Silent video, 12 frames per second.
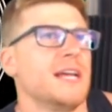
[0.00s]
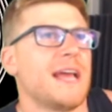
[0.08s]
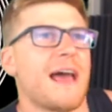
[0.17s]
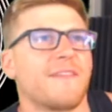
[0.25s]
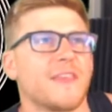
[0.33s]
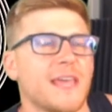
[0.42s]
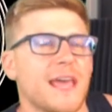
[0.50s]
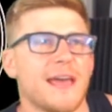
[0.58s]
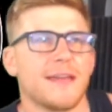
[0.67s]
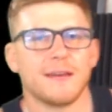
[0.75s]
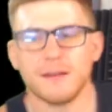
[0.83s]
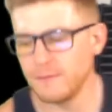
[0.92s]
at the
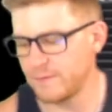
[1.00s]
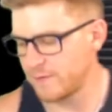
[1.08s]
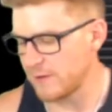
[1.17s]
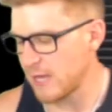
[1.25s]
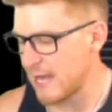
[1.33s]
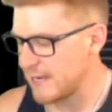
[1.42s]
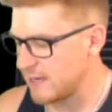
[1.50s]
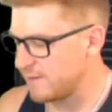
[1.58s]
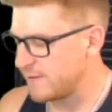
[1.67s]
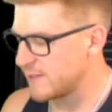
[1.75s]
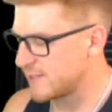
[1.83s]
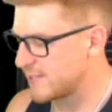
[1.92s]
end of end
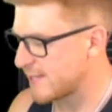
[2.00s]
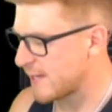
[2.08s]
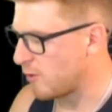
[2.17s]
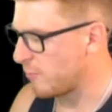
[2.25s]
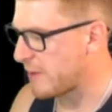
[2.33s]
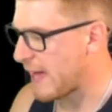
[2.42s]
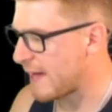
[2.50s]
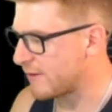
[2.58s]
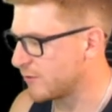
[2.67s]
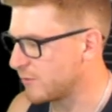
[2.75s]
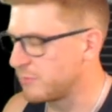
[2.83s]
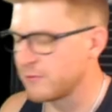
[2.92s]
of his cell
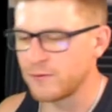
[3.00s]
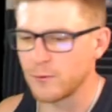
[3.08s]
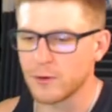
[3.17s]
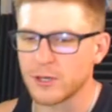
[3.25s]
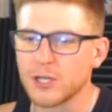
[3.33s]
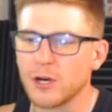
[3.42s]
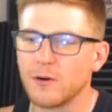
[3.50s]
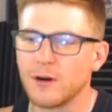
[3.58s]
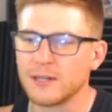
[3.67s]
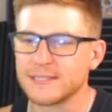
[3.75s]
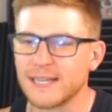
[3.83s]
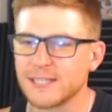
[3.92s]
battle before
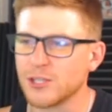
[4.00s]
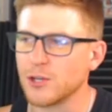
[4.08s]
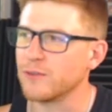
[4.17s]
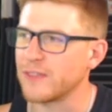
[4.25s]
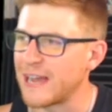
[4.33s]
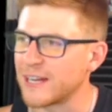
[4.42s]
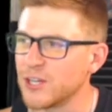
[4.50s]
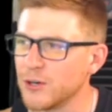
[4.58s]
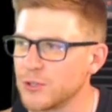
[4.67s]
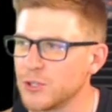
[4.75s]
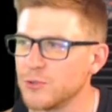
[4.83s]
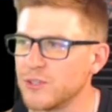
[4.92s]
Gohan takes over that
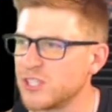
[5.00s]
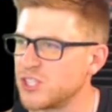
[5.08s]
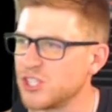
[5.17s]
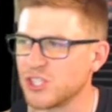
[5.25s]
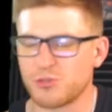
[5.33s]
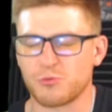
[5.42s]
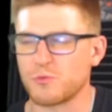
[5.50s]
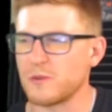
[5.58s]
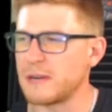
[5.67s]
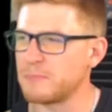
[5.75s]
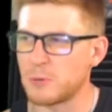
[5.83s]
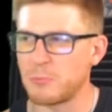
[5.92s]
Goku that's just
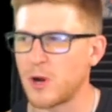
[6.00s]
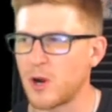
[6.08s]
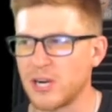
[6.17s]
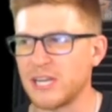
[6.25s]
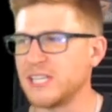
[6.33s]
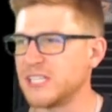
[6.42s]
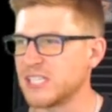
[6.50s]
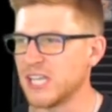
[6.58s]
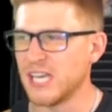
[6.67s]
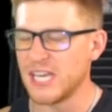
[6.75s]
ripped apart and his